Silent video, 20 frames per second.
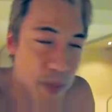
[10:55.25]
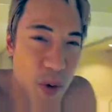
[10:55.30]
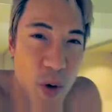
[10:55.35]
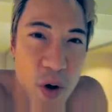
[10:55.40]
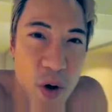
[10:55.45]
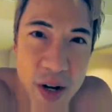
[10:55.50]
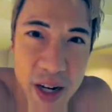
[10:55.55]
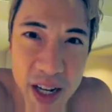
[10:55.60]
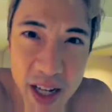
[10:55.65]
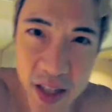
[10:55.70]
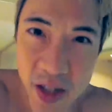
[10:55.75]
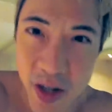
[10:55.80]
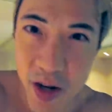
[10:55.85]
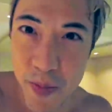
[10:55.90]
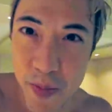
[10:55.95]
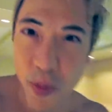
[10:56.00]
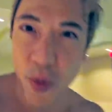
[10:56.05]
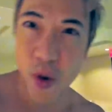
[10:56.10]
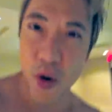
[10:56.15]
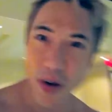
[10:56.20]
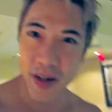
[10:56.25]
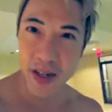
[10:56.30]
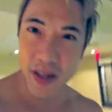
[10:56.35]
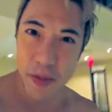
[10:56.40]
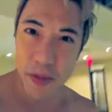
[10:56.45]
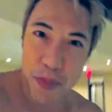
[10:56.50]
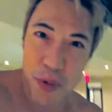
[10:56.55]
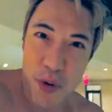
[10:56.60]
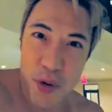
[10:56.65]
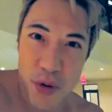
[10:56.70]
born in. You're born
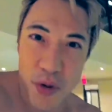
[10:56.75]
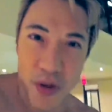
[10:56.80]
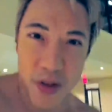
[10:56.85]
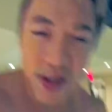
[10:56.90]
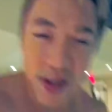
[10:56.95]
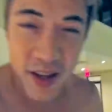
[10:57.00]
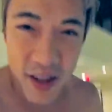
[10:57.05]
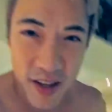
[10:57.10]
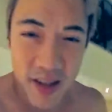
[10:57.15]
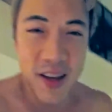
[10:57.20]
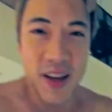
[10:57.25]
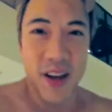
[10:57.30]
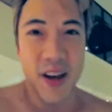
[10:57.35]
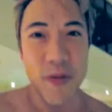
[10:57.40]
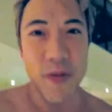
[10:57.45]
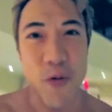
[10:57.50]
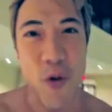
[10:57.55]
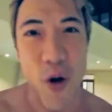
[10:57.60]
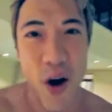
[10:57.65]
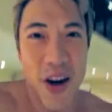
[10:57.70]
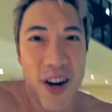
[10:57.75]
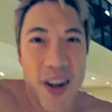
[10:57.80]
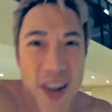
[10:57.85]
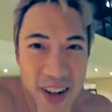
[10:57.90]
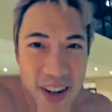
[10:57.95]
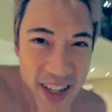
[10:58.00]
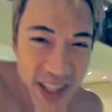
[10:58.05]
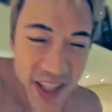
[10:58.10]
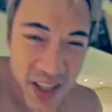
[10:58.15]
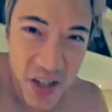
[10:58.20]
in a pool of
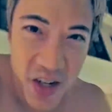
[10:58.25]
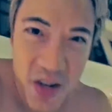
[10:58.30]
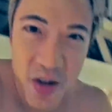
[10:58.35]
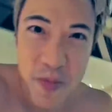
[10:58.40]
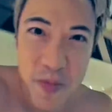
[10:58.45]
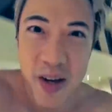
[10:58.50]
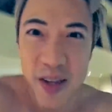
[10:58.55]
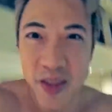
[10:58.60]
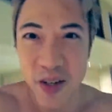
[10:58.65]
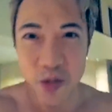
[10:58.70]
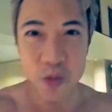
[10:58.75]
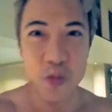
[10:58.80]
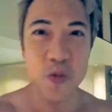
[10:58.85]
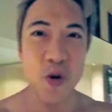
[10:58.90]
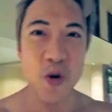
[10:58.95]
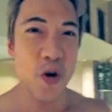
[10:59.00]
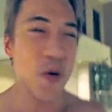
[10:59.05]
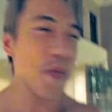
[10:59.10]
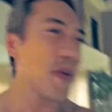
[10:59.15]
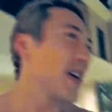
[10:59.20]
water in your mother's womb,